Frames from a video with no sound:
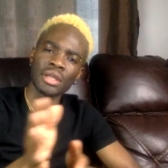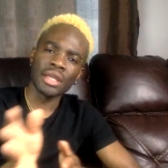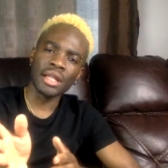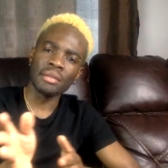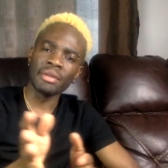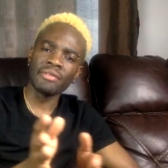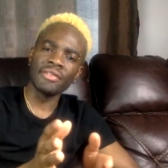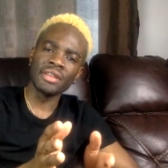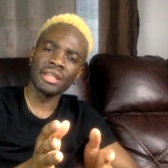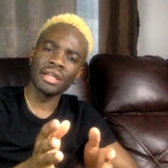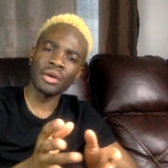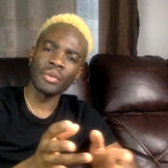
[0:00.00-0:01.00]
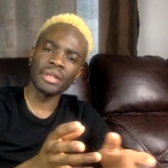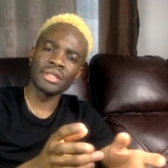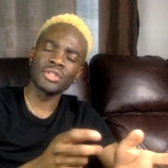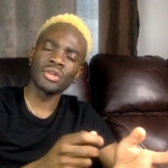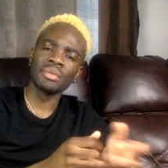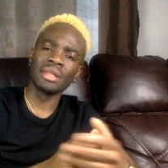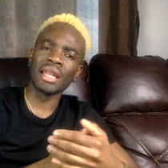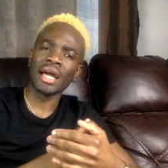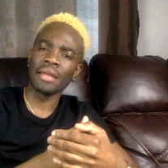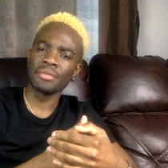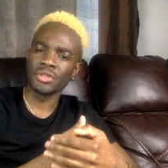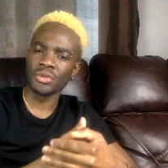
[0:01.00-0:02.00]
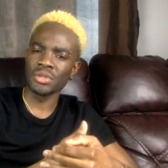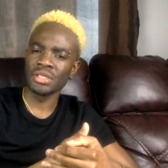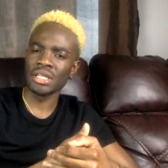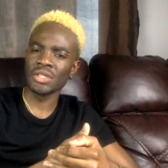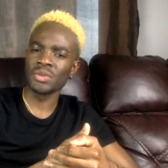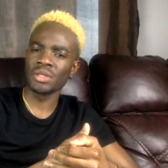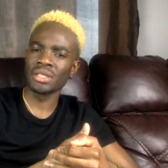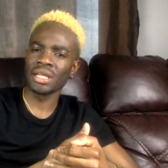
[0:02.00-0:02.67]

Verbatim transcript: help the vinegar with some lime juice as well.